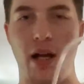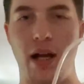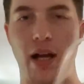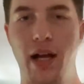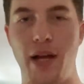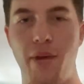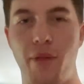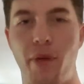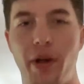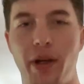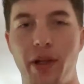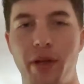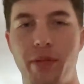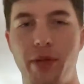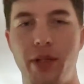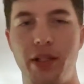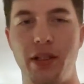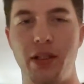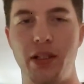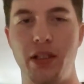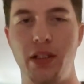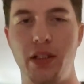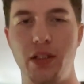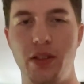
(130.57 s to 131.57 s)
I
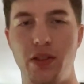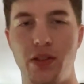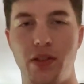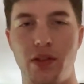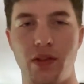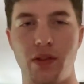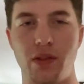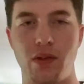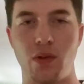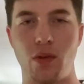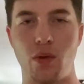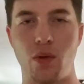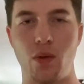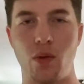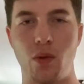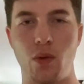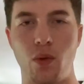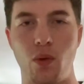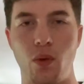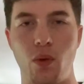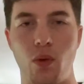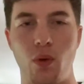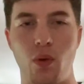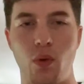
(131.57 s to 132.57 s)
recommend these
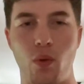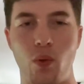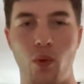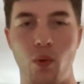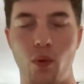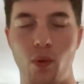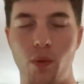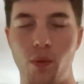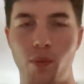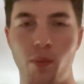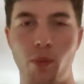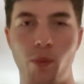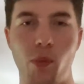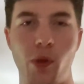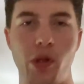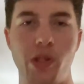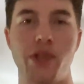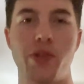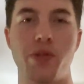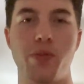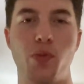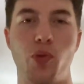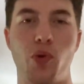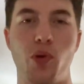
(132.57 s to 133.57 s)

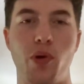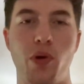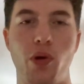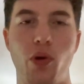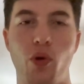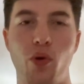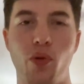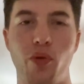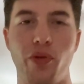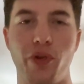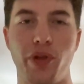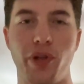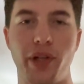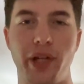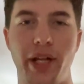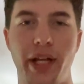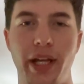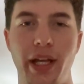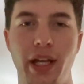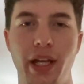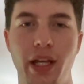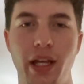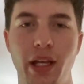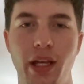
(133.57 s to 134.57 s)
much more over
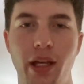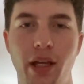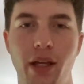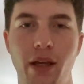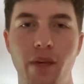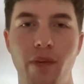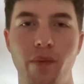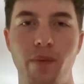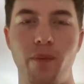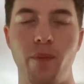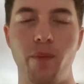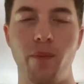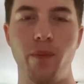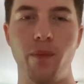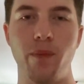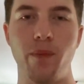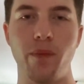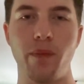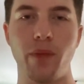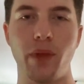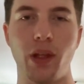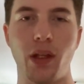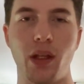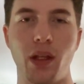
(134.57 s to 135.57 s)
a
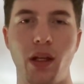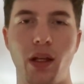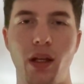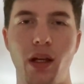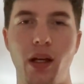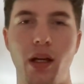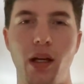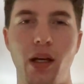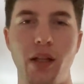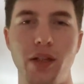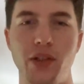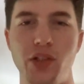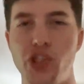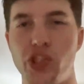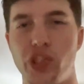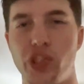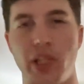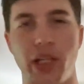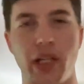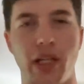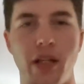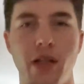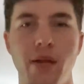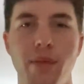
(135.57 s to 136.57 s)
just
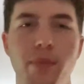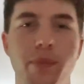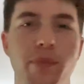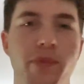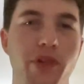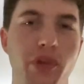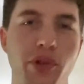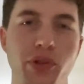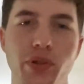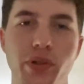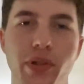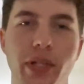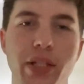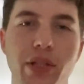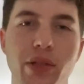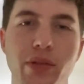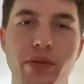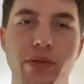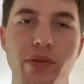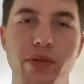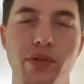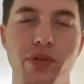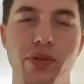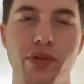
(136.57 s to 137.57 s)
like a filter that
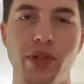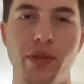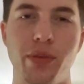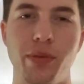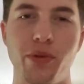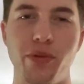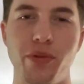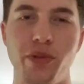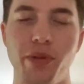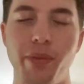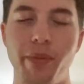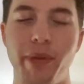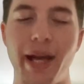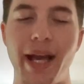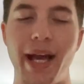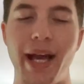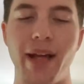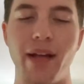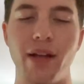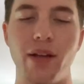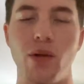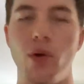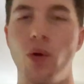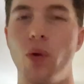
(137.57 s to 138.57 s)
you'd stuff over the back
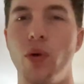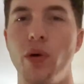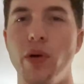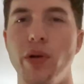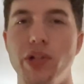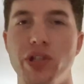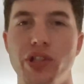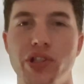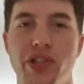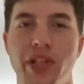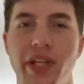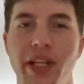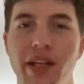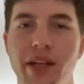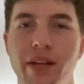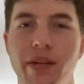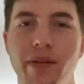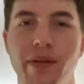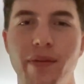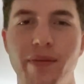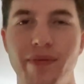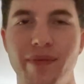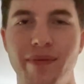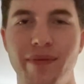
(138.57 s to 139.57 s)
or just like a
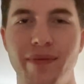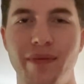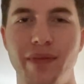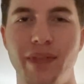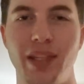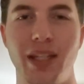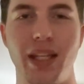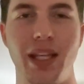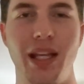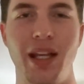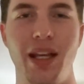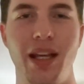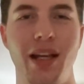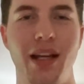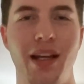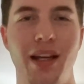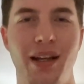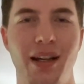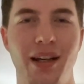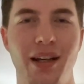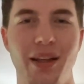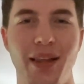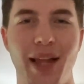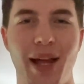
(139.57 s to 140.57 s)

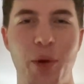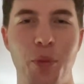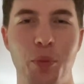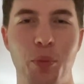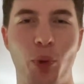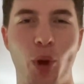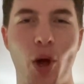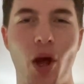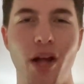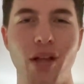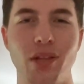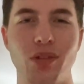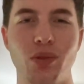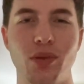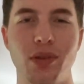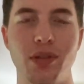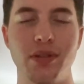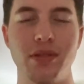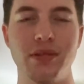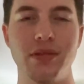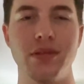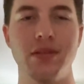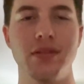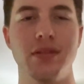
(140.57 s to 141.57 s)
loud box
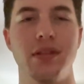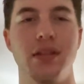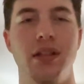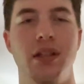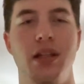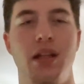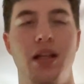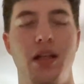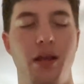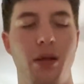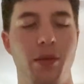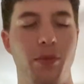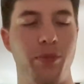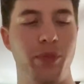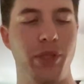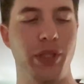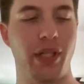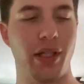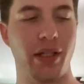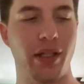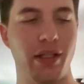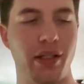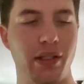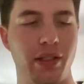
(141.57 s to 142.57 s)
one,
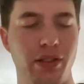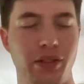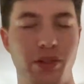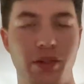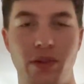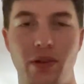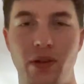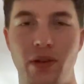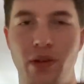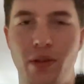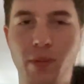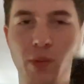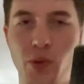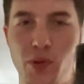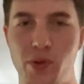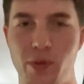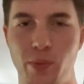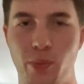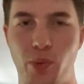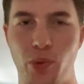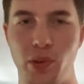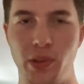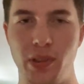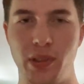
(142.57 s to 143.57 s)
because the most
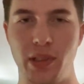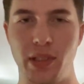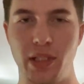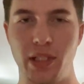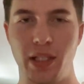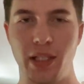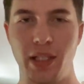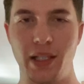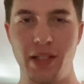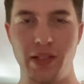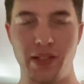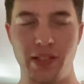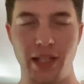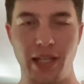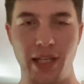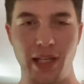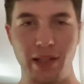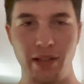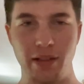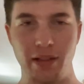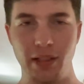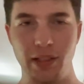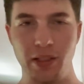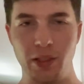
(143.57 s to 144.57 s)
important thing is
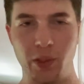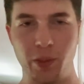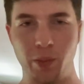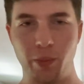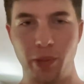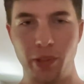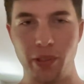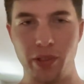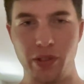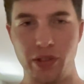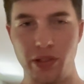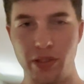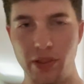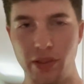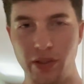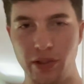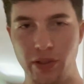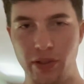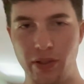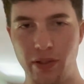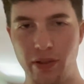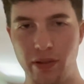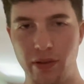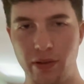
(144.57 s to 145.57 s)
that these
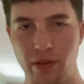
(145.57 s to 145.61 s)
sponges